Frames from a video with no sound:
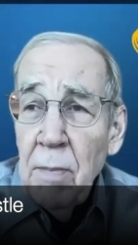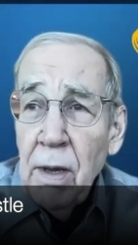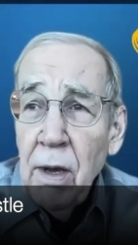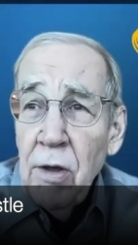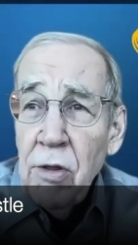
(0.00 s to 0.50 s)

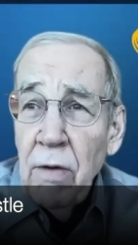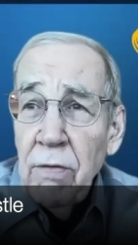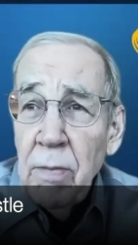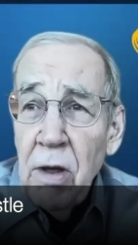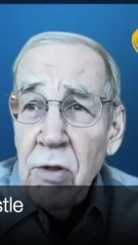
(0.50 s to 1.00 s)
because
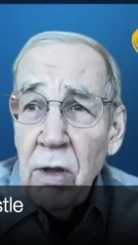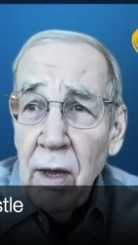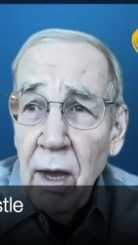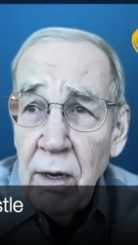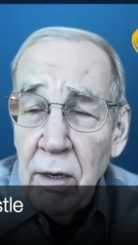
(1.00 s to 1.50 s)
of domestic
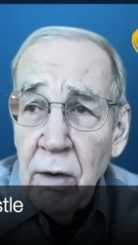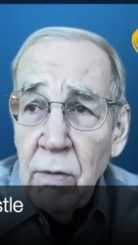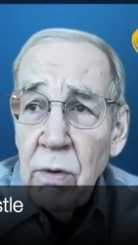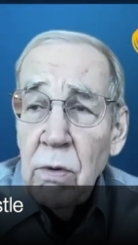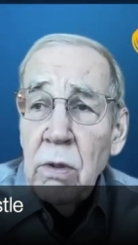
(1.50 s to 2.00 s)
content
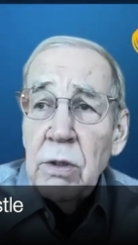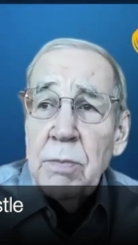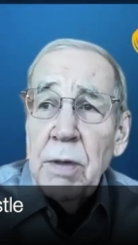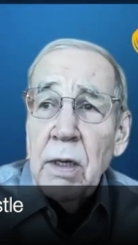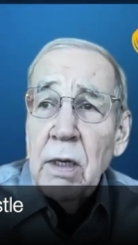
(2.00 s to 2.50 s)

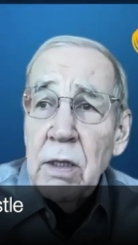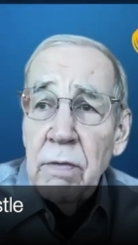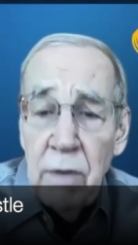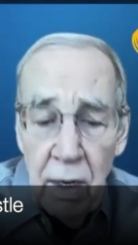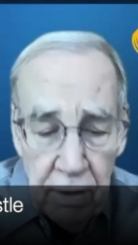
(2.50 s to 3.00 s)
rules, because
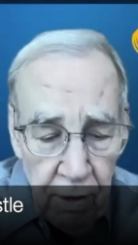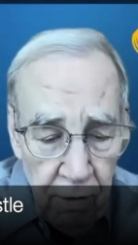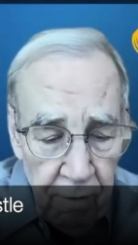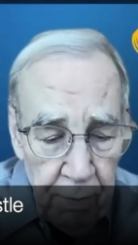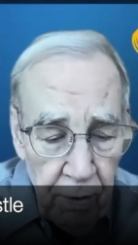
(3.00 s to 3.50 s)
of
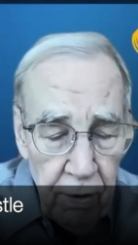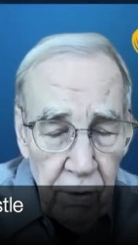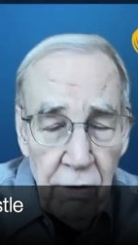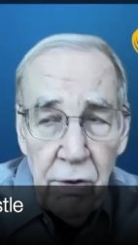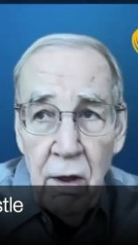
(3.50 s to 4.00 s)
non-tariff
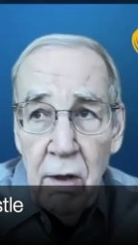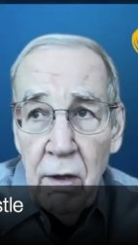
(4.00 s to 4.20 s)
barriers,